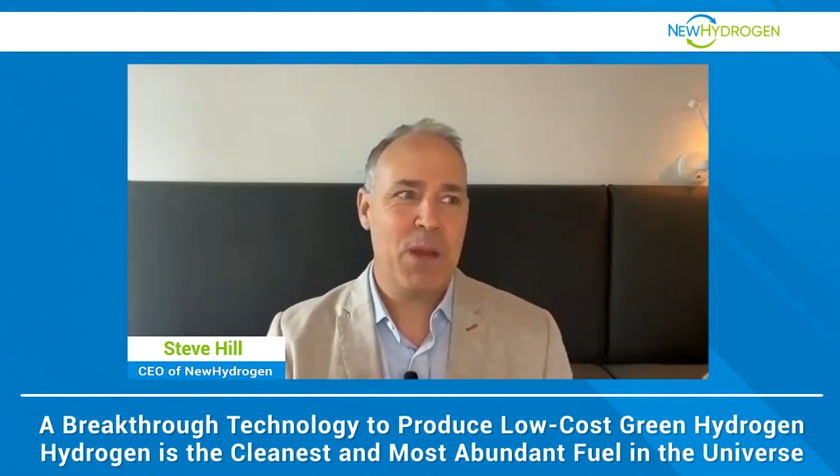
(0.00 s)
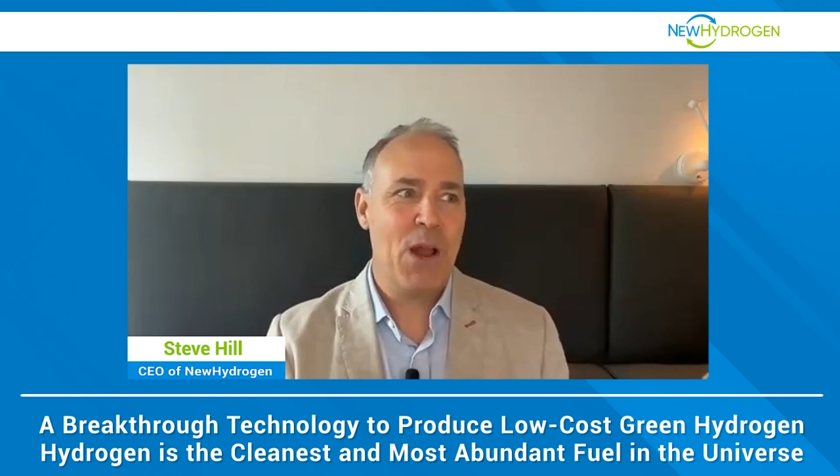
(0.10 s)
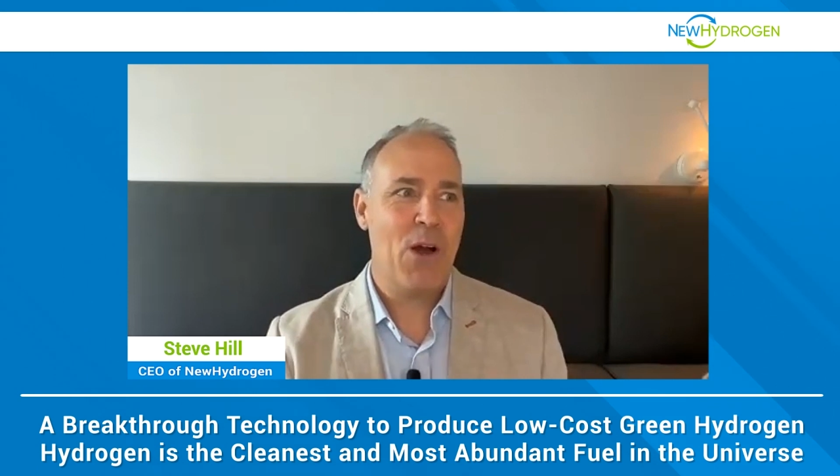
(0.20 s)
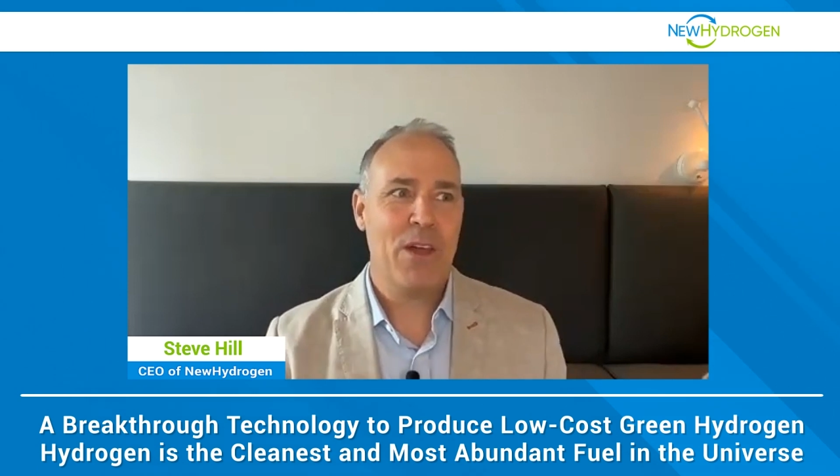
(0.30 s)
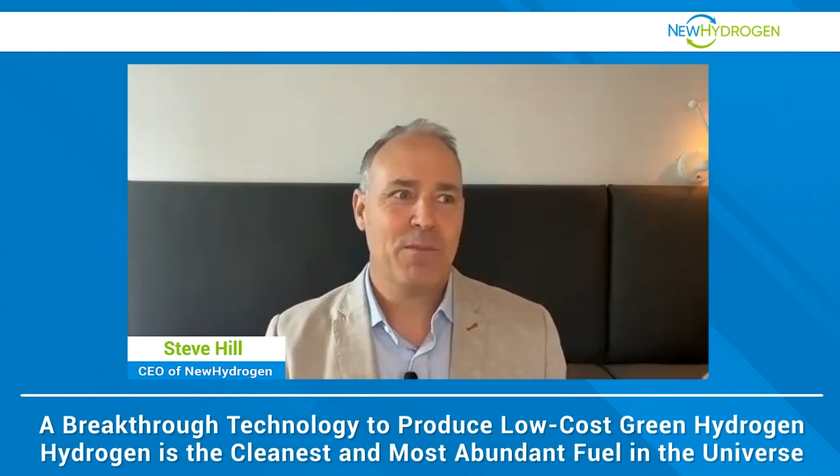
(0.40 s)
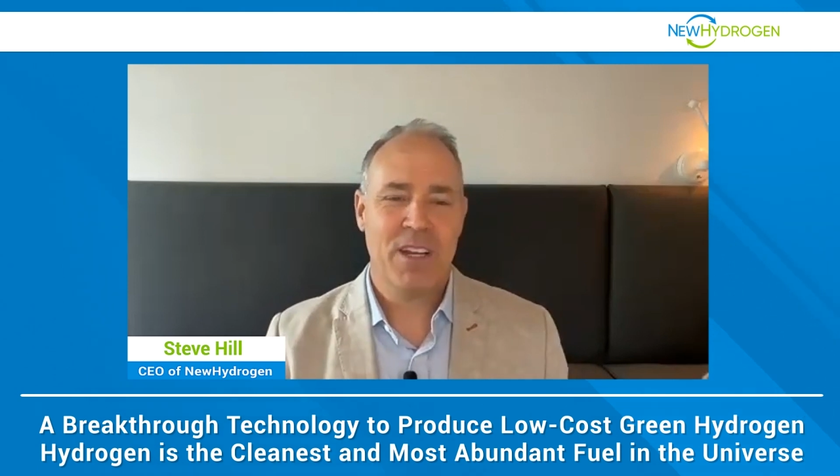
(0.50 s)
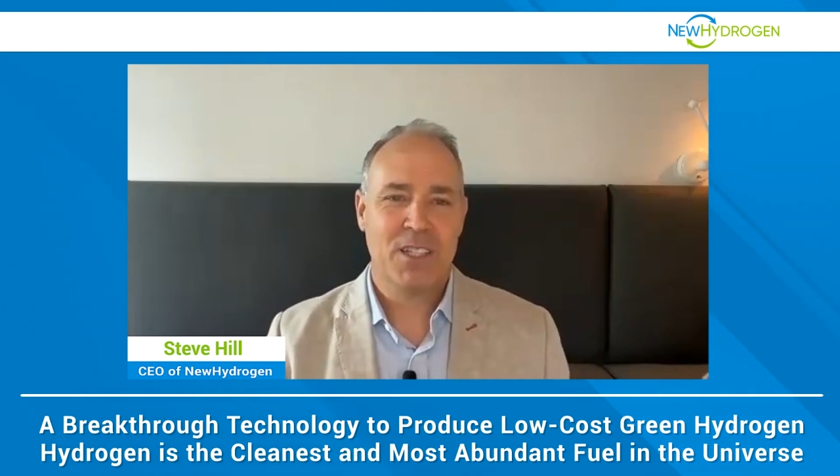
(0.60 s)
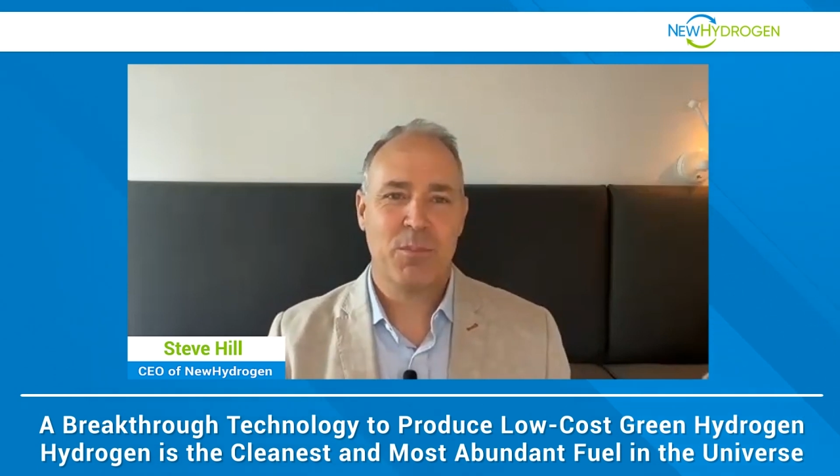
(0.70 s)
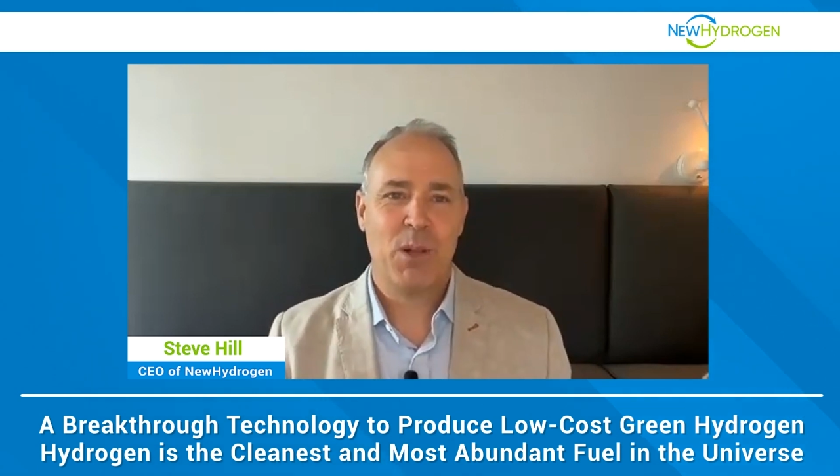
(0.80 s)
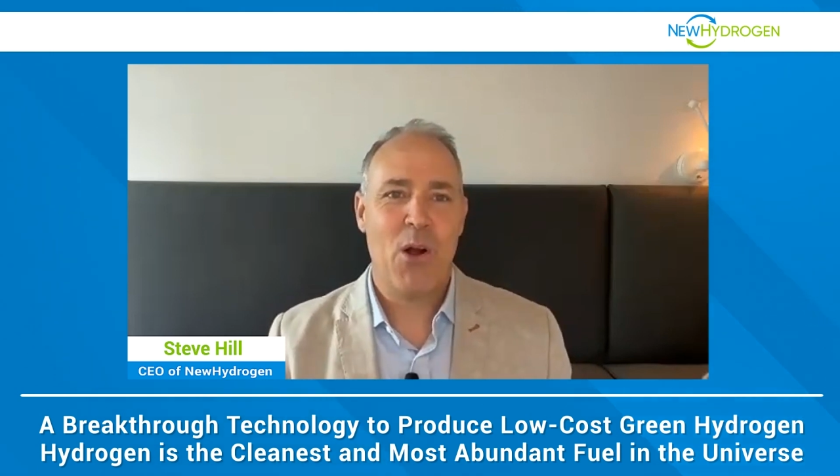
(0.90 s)
that
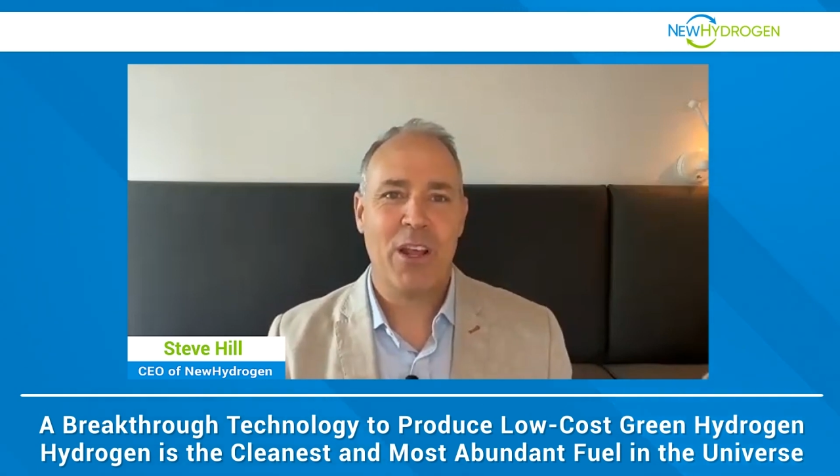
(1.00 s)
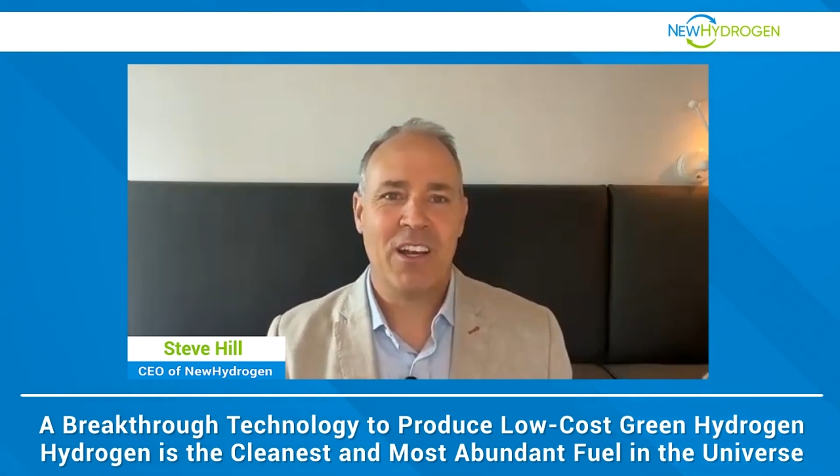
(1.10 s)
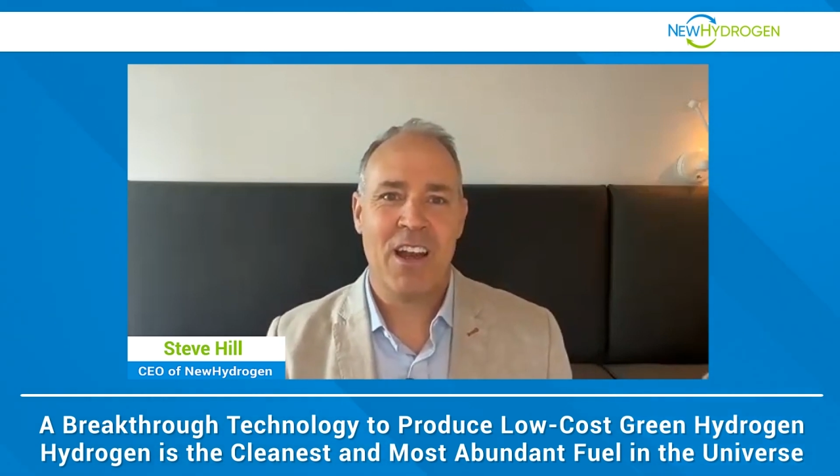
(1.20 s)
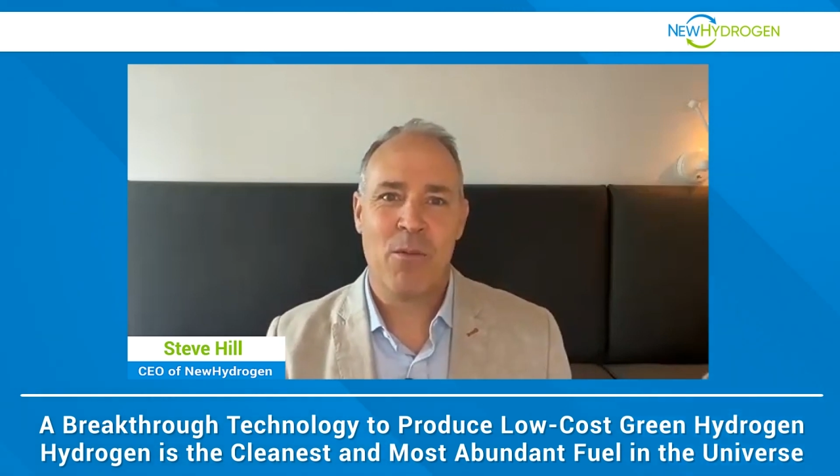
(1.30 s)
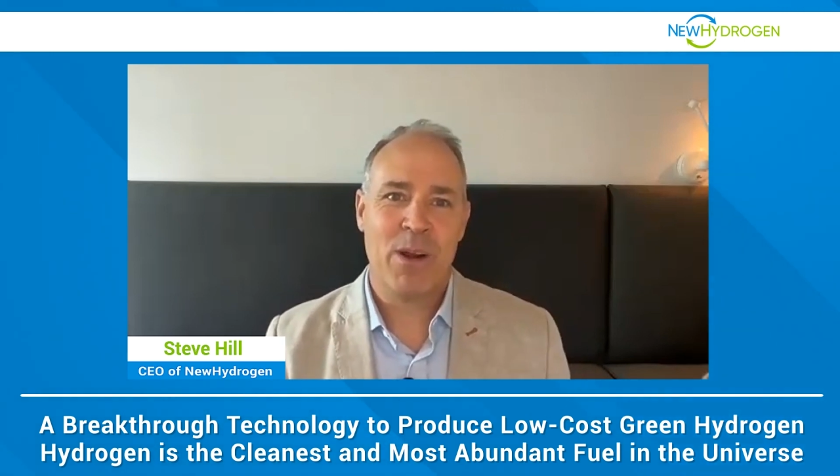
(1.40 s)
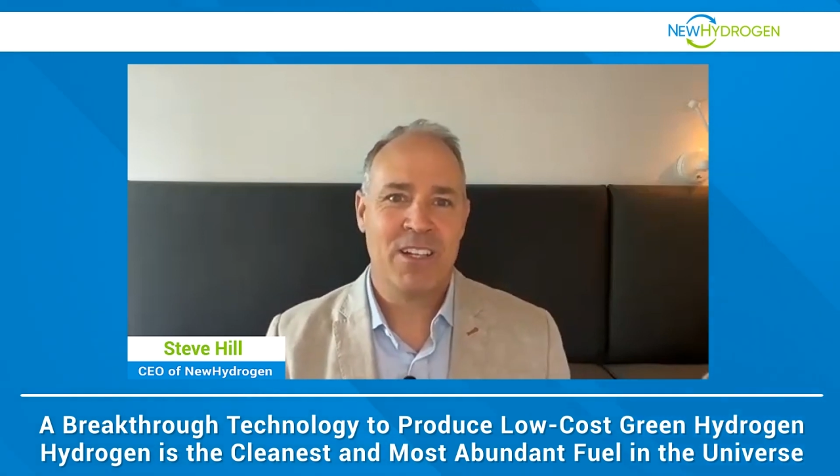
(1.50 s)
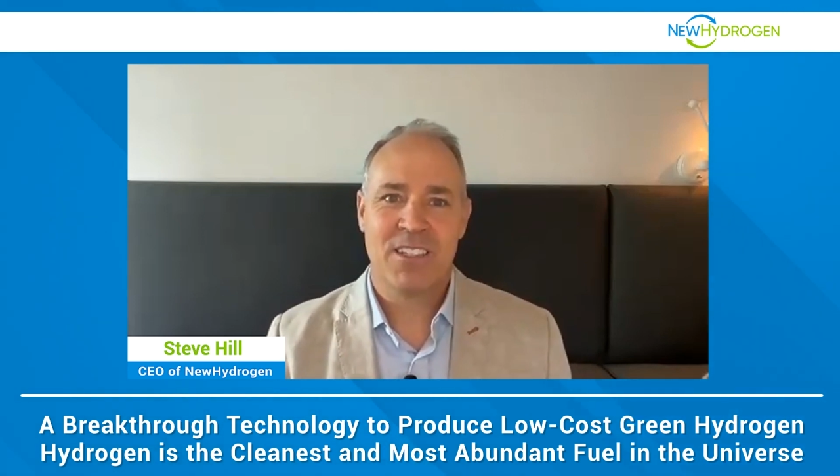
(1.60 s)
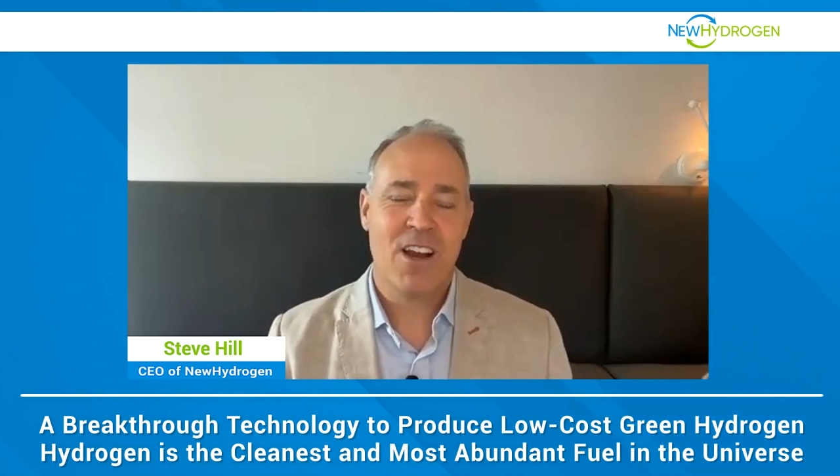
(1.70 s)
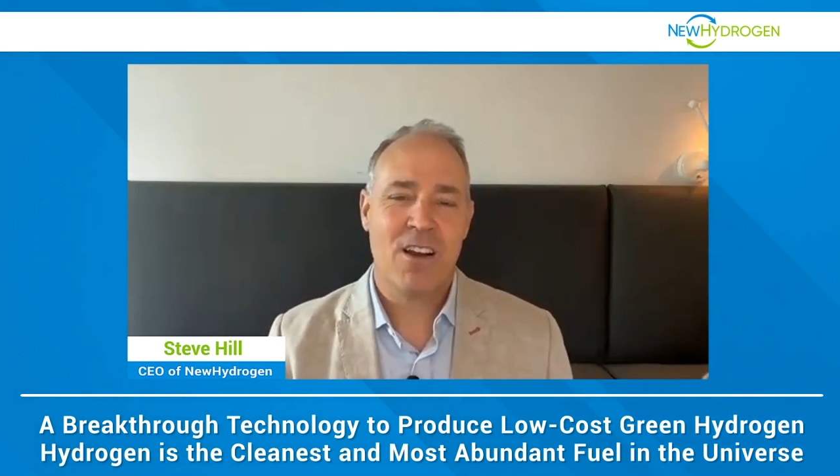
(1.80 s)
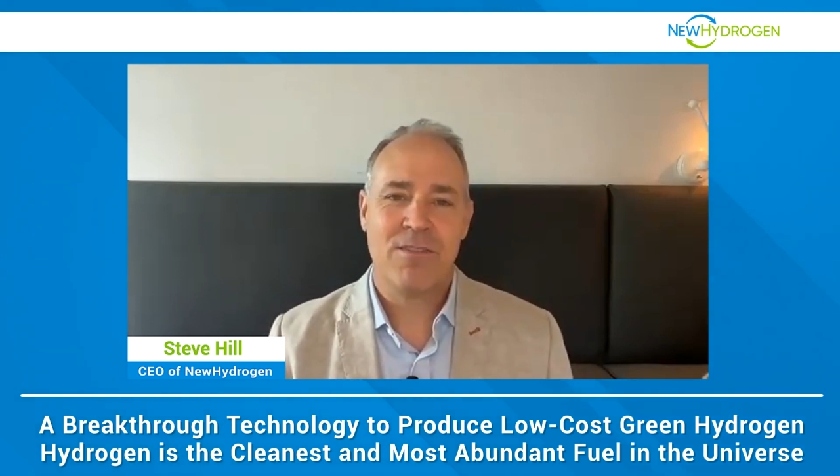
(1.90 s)
exploded, and everybody's
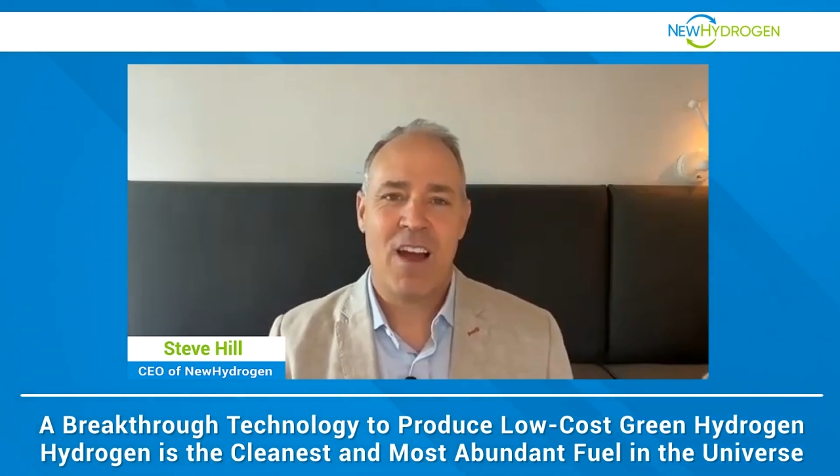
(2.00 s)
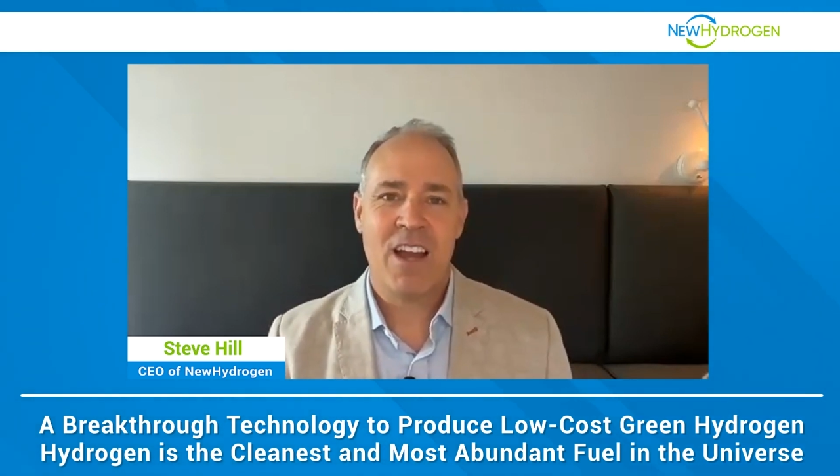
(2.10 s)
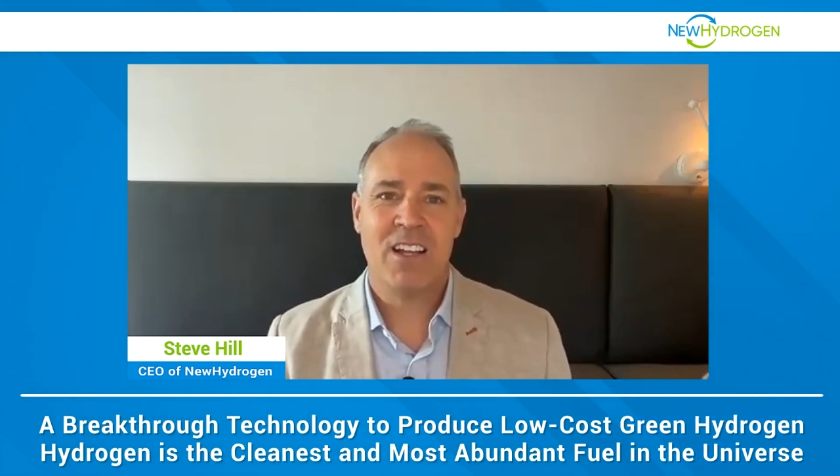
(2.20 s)
terrified,